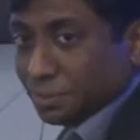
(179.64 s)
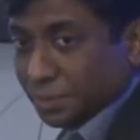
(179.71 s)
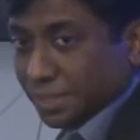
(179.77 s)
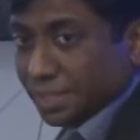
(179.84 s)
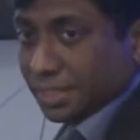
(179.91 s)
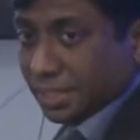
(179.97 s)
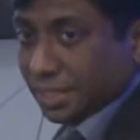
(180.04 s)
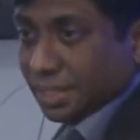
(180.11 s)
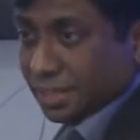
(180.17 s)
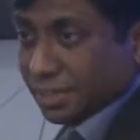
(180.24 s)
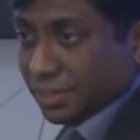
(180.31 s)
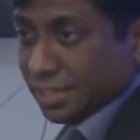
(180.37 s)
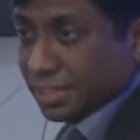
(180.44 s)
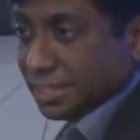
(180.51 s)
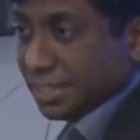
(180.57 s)
with the
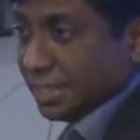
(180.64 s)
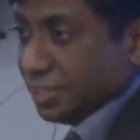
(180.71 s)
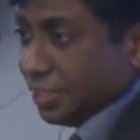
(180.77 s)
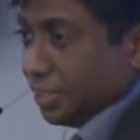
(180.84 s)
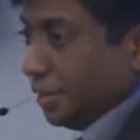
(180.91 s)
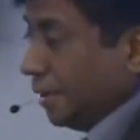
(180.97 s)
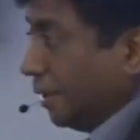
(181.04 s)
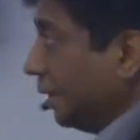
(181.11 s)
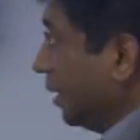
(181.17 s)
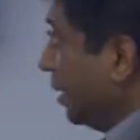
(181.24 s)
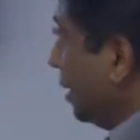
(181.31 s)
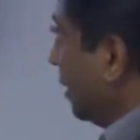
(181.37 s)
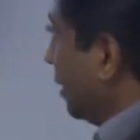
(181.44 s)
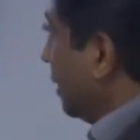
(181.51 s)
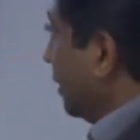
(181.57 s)
accreditation,
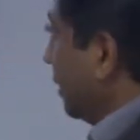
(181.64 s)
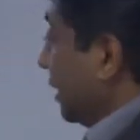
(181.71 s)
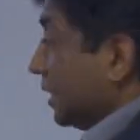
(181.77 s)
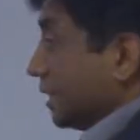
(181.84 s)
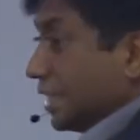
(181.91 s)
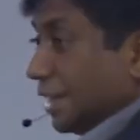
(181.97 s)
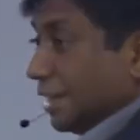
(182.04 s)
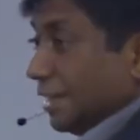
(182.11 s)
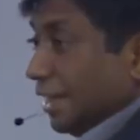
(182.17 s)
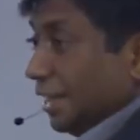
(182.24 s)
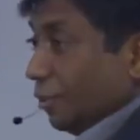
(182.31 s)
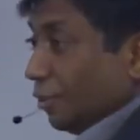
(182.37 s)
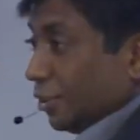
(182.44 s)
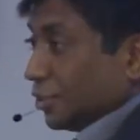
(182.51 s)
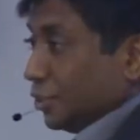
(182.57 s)
then
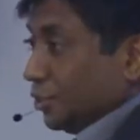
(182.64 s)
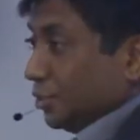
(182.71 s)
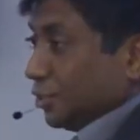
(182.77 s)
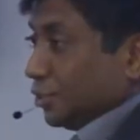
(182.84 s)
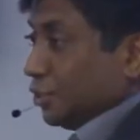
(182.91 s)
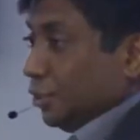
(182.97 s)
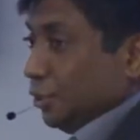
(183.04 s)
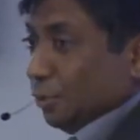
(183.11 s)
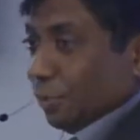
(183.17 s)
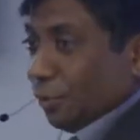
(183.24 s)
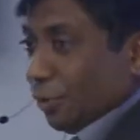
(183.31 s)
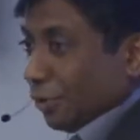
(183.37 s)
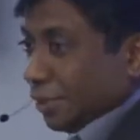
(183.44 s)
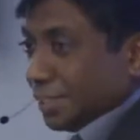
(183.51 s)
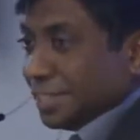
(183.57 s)
suddenly all students knew
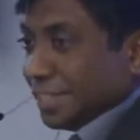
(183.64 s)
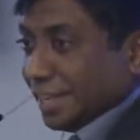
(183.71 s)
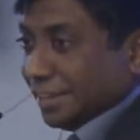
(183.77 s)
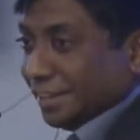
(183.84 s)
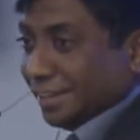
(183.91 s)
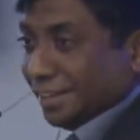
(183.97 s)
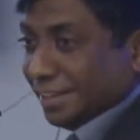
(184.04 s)
all 10